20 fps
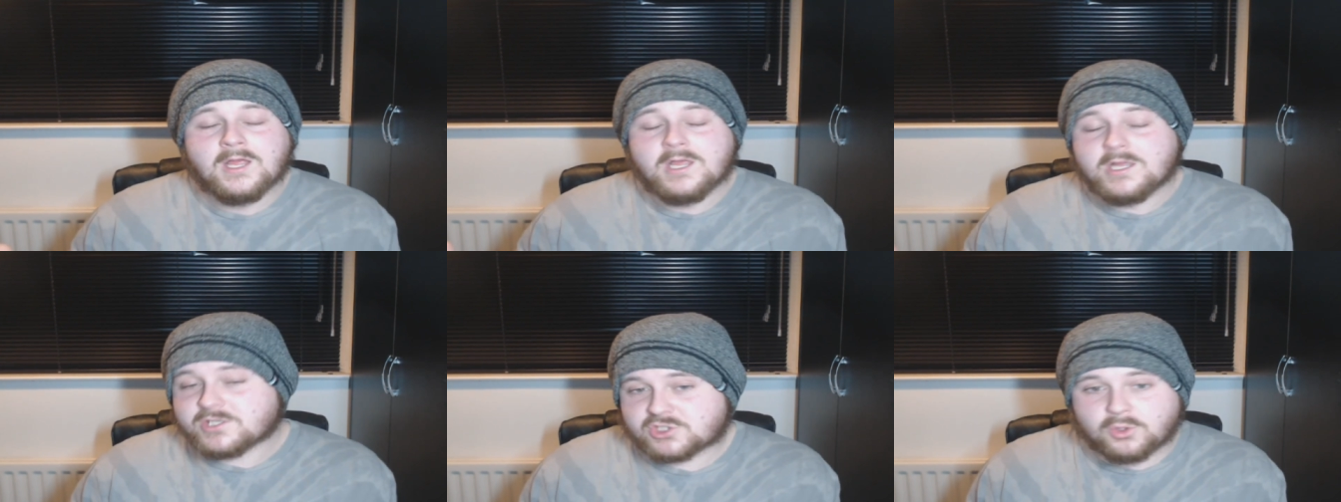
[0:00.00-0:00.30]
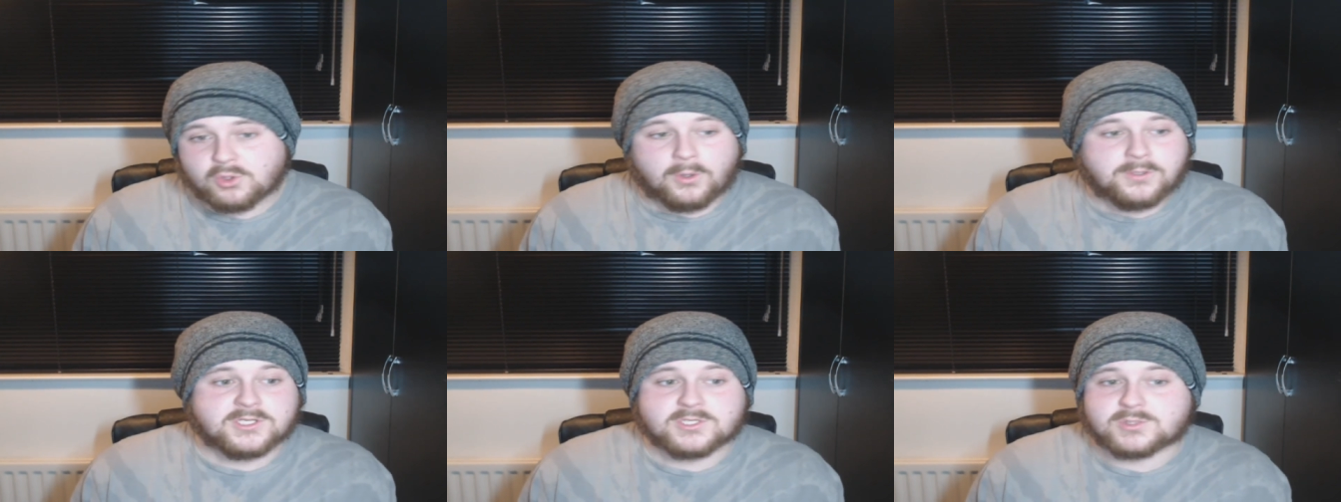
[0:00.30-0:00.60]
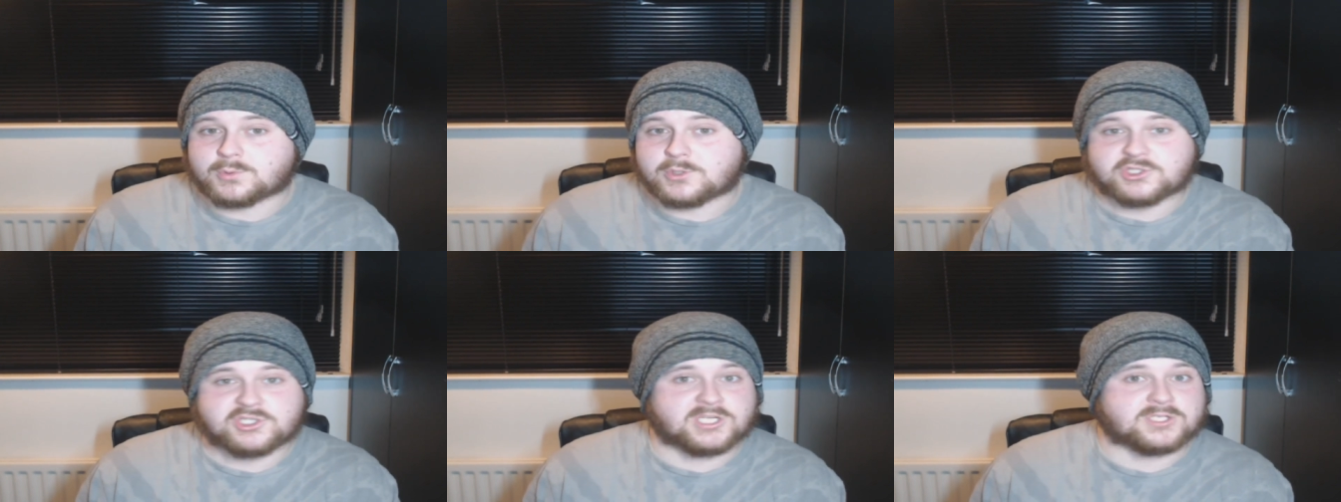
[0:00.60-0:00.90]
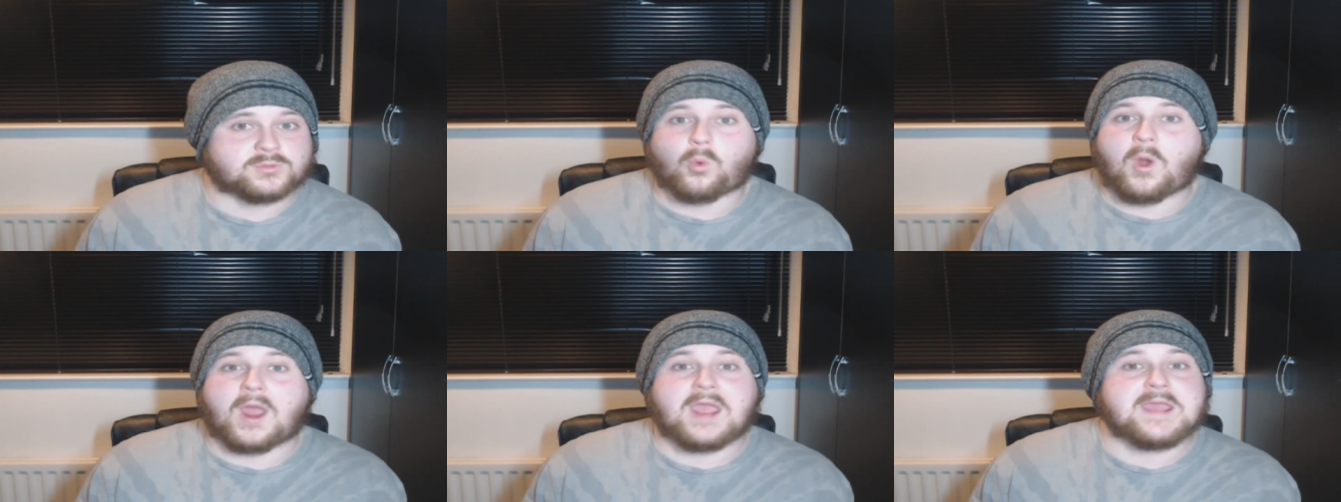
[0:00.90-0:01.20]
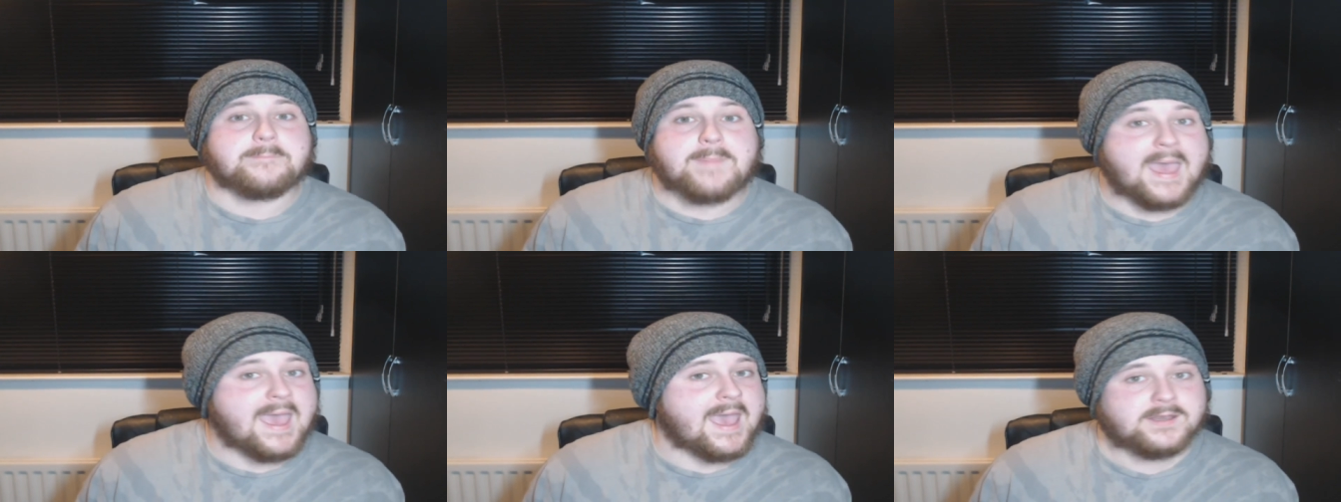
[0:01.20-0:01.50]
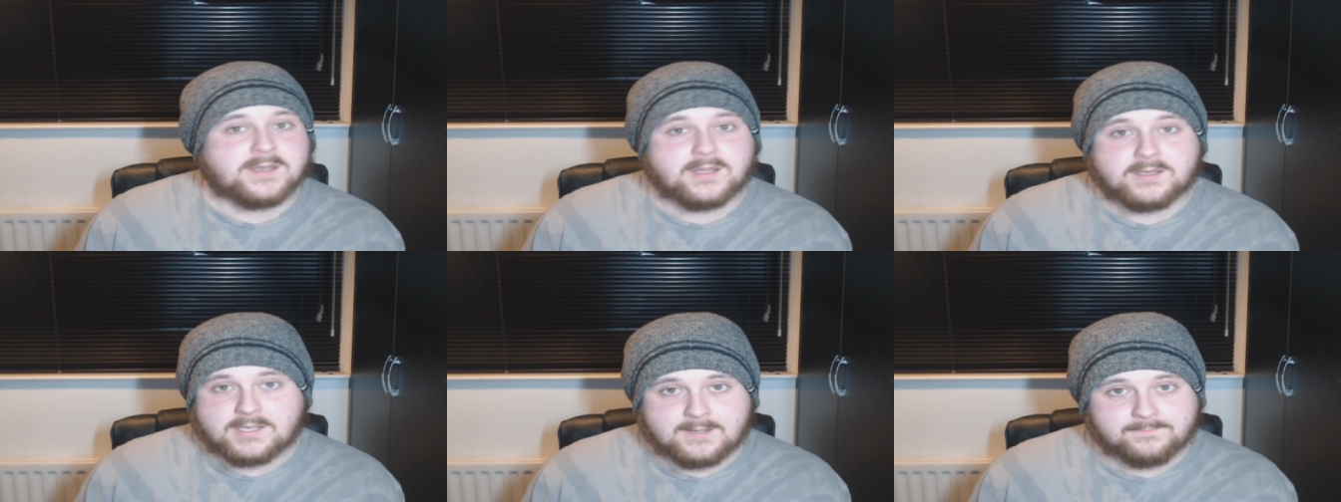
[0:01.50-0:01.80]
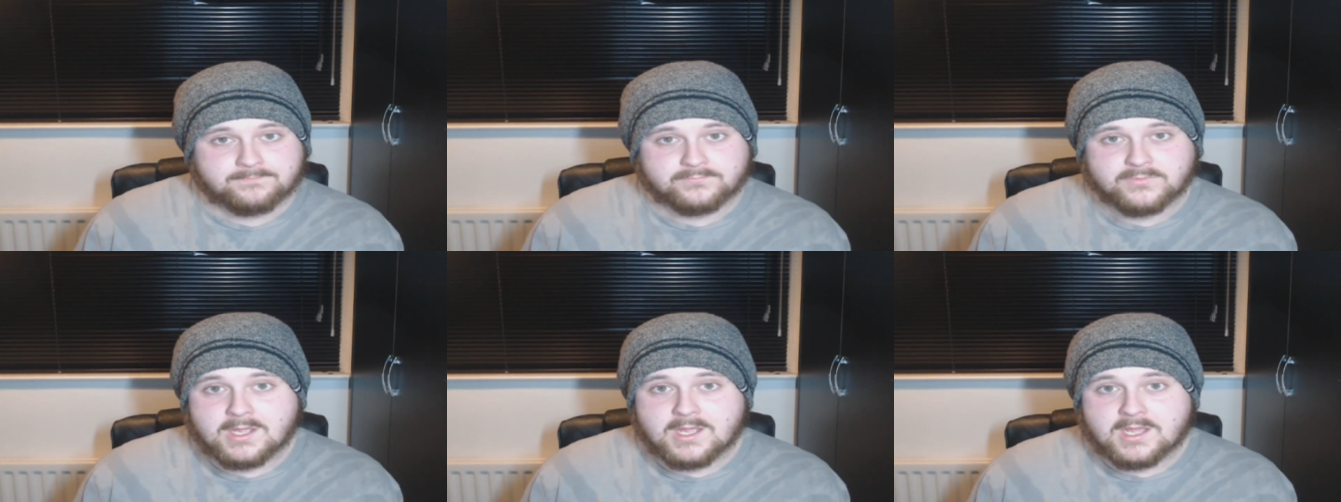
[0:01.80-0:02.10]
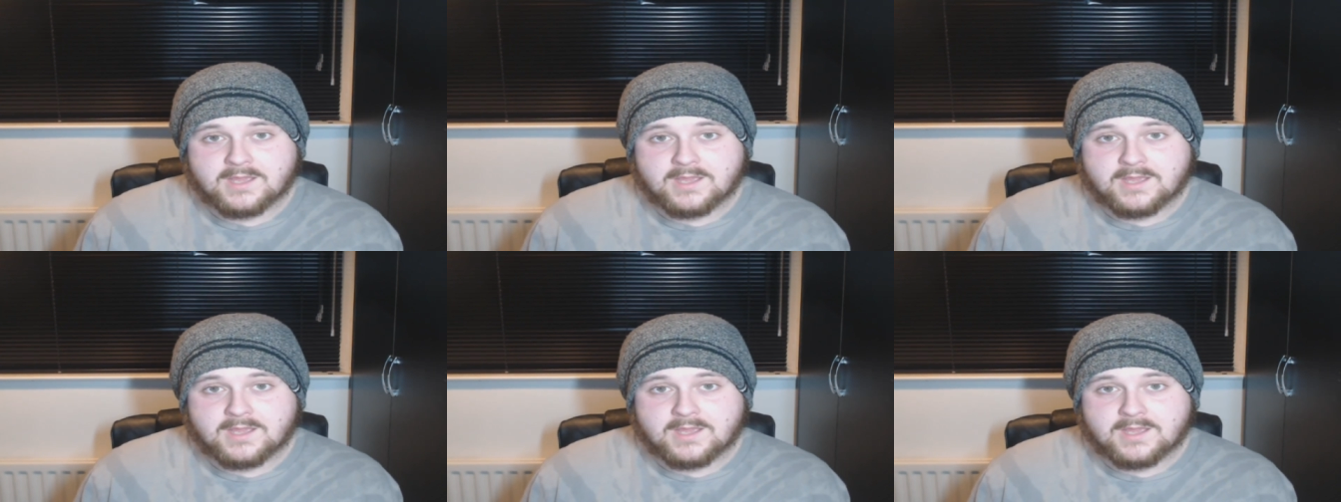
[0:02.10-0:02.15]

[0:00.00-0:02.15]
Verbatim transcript: Saunders was just way better than him.